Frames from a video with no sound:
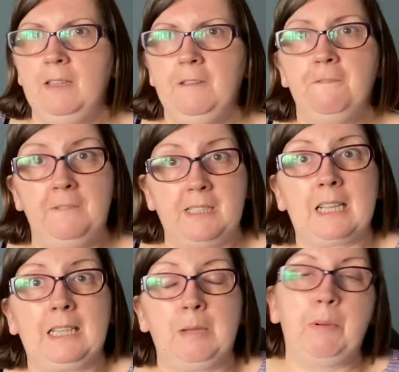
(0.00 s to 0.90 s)

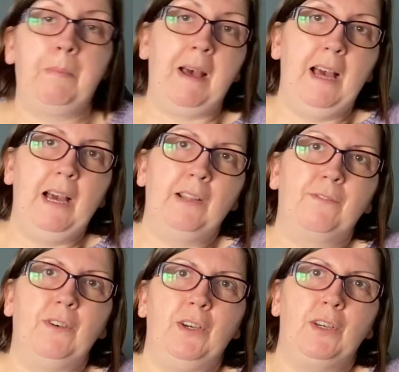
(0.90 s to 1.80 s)
physically prepared
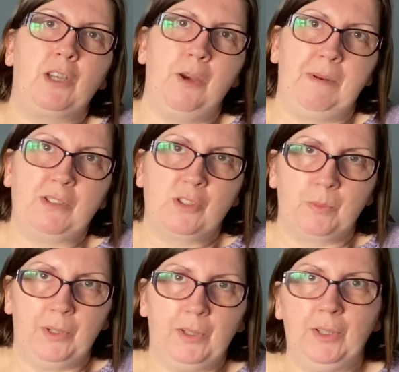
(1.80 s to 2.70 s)
for go back to
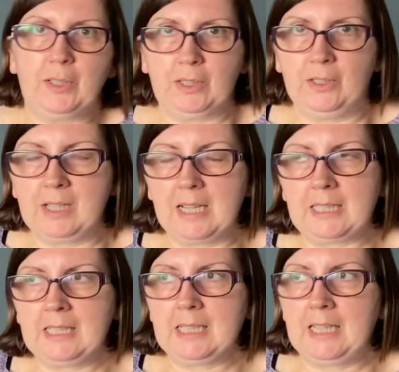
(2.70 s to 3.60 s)
work and all that
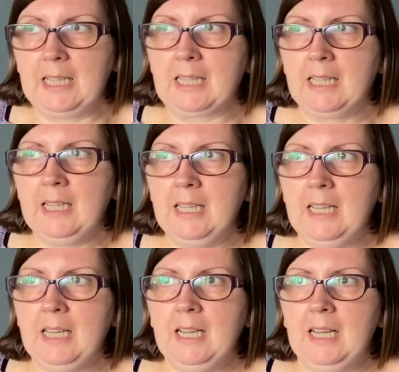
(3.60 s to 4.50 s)
kind of thing.
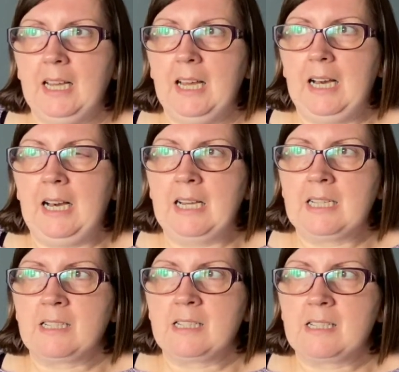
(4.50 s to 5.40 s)

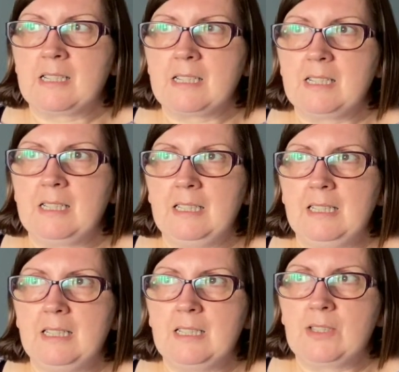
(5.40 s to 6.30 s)
And
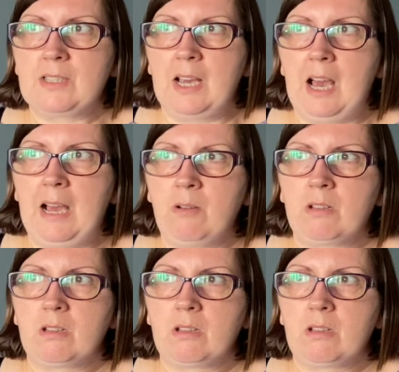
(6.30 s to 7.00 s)
so I